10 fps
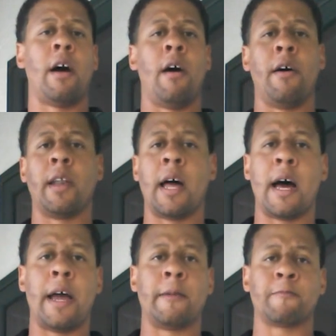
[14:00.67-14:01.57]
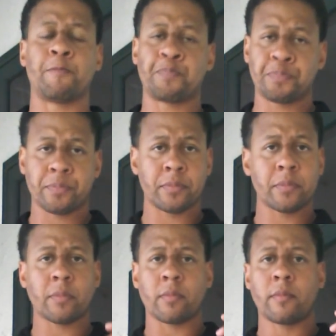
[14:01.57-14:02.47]
online,
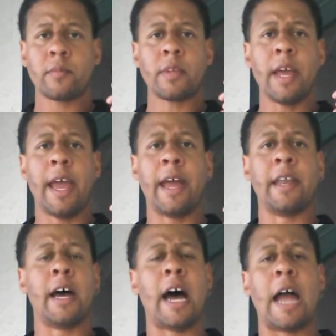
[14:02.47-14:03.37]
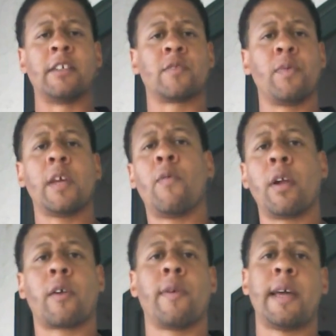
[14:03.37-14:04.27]
and I just really
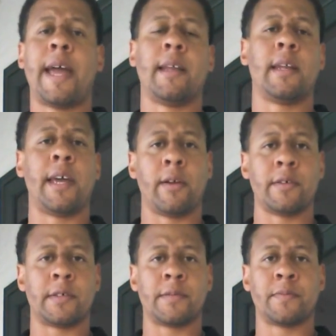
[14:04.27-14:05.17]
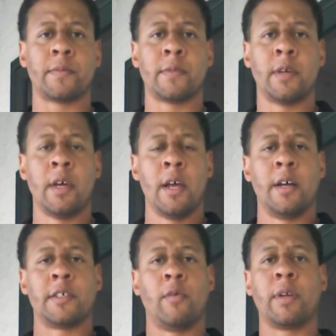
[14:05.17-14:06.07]
want to create leaders.
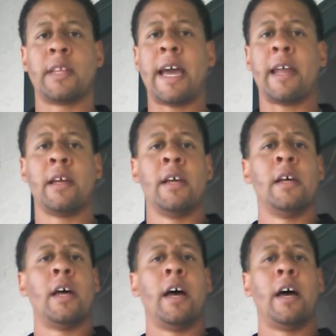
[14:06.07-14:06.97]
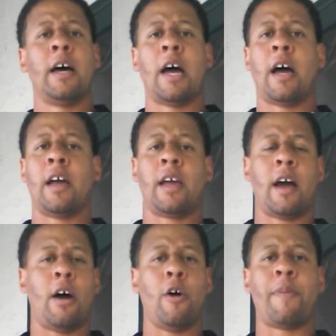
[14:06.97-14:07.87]
So with that,
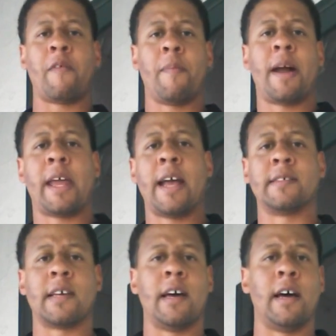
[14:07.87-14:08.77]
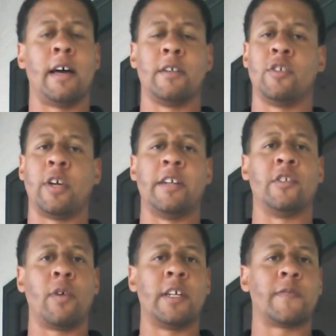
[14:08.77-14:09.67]
I hope everybody has
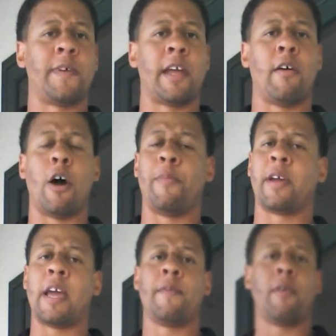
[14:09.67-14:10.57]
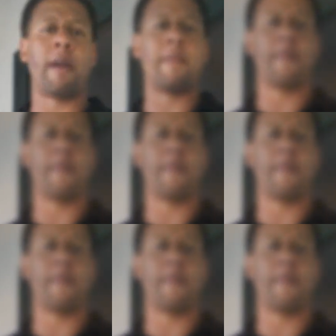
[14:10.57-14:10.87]
enjoyed this video. I hope it gave you great